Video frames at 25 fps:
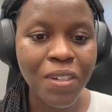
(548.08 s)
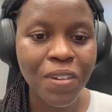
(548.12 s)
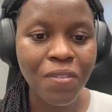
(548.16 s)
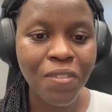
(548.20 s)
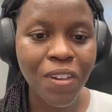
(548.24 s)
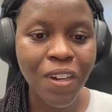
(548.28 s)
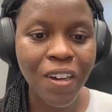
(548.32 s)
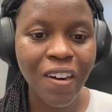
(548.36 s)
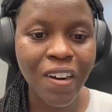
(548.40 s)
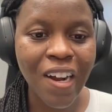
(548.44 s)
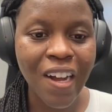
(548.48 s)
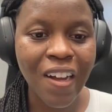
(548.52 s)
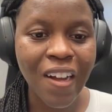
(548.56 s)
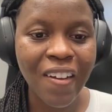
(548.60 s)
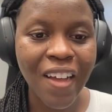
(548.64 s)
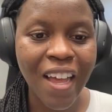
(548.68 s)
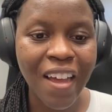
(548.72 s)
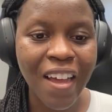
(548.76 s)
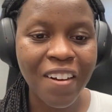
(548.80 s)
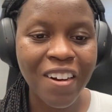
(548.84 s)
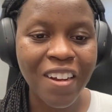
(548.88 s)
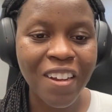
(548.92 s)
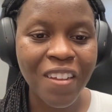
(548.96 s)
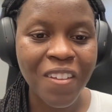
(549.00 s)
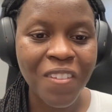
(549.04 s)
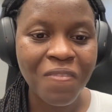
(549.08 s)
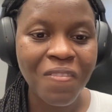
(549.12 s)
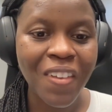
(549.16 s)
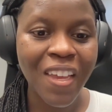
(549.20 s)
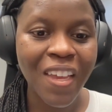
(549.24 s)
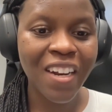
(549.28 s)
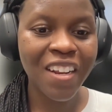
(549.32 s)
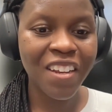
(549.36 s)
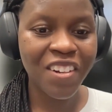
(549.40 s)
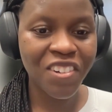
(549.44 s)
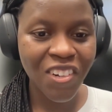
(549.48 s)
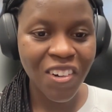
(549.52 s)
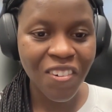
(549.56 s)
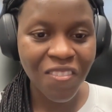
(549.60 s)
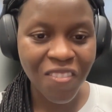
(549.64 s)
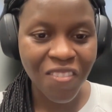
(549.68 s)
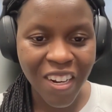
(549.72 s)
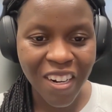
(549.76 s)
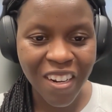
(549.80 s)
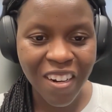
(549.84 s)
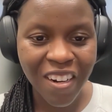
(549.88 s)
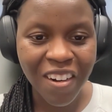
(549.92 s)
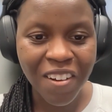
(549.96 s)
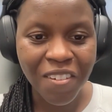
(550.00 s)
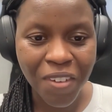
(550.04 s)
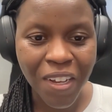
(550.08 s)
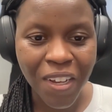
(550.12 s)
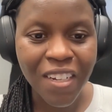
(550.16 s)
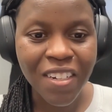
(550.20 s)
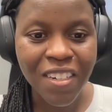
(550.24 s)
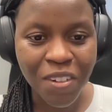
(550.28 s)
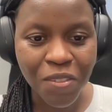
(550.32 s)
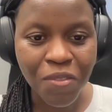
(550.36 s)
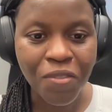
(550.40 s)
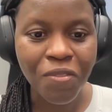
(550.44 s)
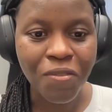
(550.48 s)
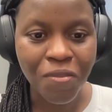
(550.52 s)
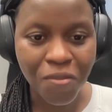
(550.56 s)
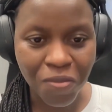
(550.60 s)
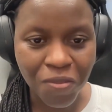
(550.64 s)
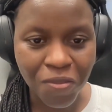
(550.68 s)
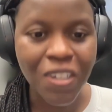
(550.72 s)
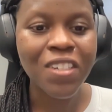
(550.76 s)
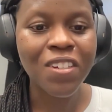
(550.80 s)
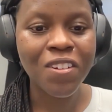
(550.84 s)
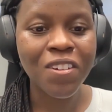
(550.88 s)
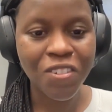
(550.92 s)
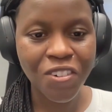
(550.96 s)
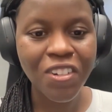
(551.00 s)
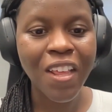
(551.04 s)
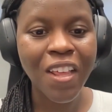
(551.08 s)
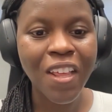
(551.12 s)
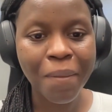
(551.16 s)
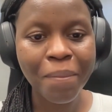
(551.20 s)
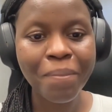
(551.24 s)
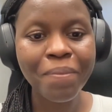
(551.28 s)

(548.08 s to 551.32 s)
to figure out how to manage and run an effective research lab.